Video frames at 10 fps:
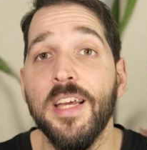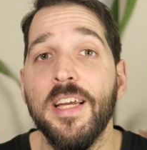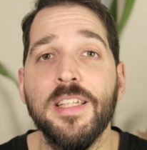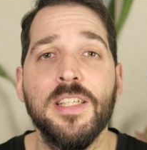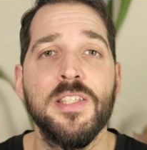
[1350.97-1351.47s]

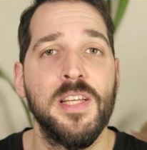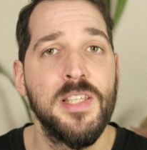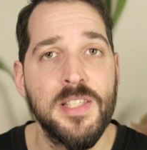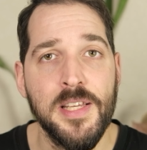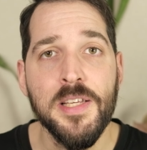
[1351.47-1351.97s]
It is a
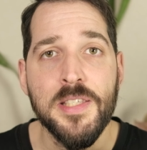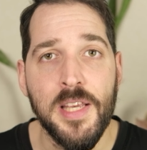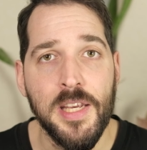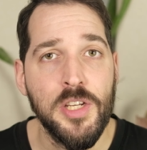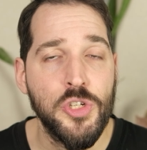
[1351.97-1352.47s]
6
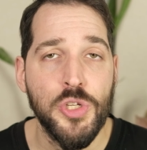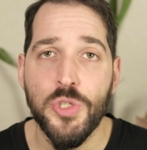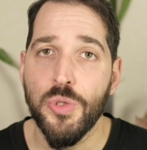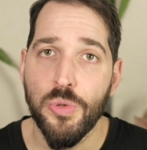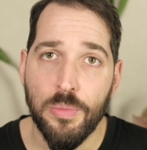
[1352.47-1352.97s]
inches
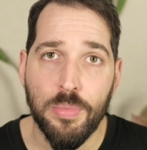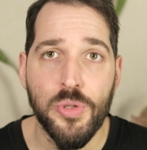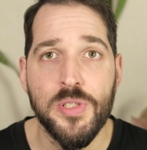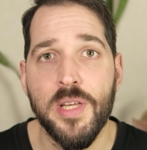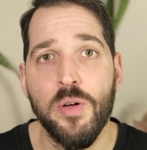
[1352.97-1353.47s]
to
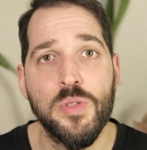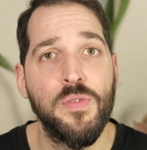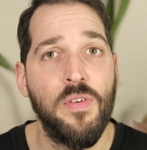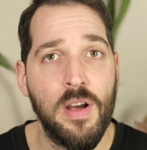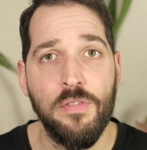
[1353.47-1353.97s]
Bluesound's
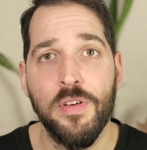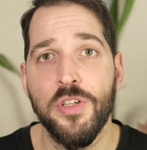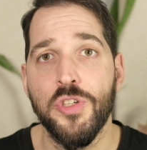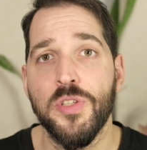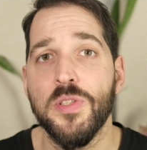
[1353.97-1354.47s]
5
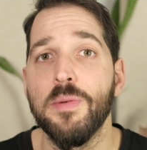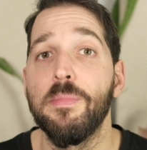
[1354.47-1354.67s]
inches,